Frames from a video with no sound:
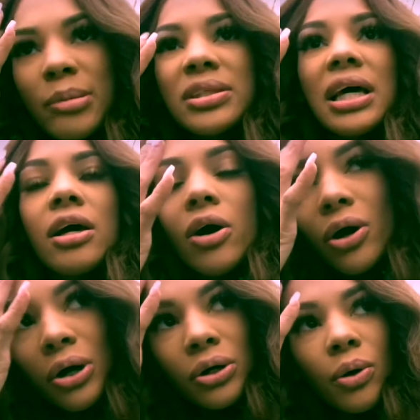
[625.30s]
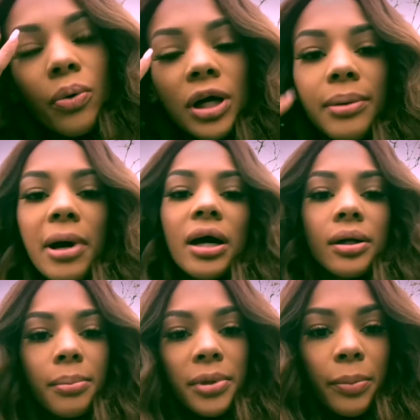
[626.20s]
was like, oh, don't worry about
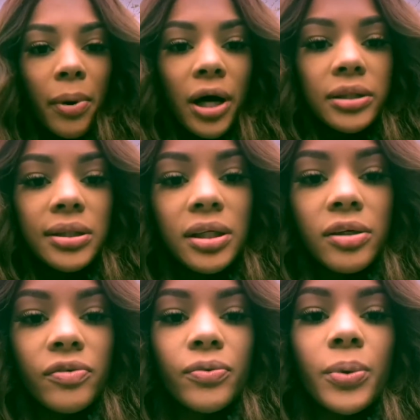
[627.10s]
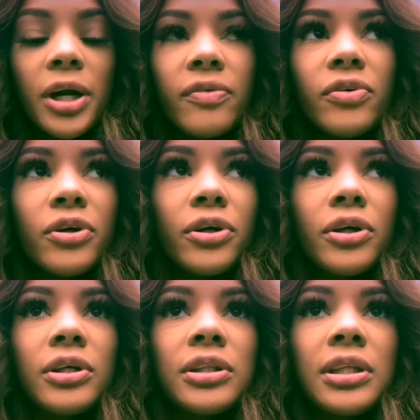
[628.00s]
it, be positive,
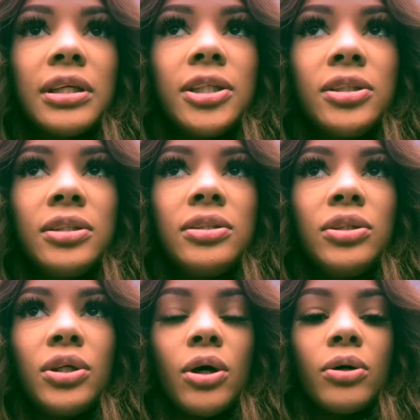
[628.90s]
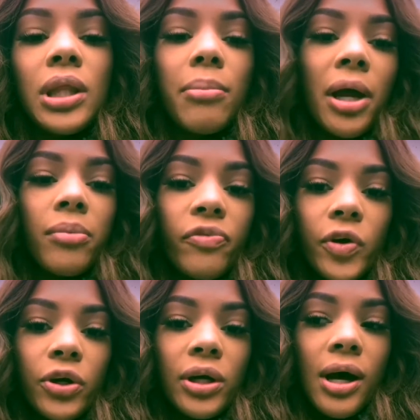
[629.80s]
whatever, you know, they might
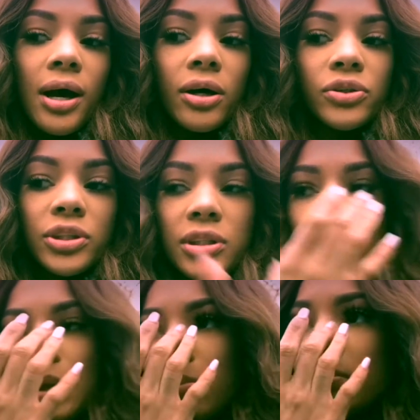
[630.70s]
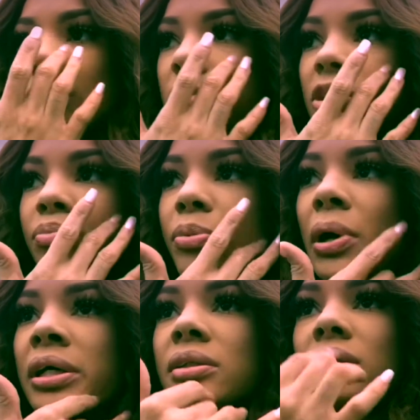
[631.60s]
figure it out, just be
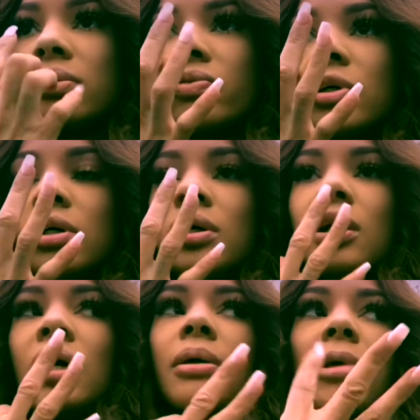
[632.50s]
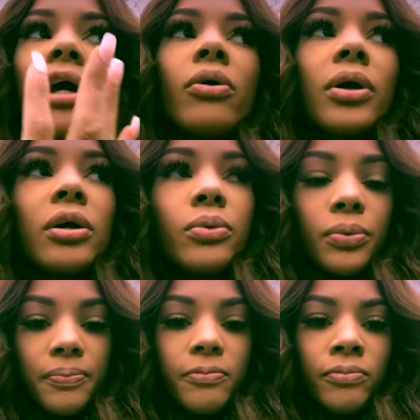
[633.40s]
positive. And I'm like, okay, cool.
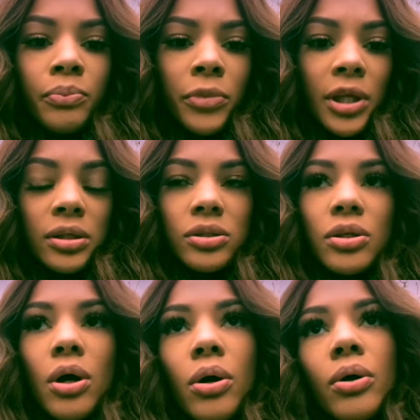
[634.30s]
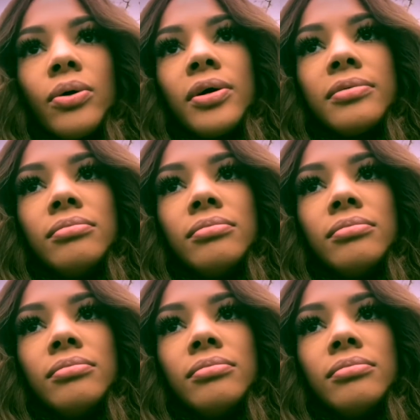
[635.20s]
So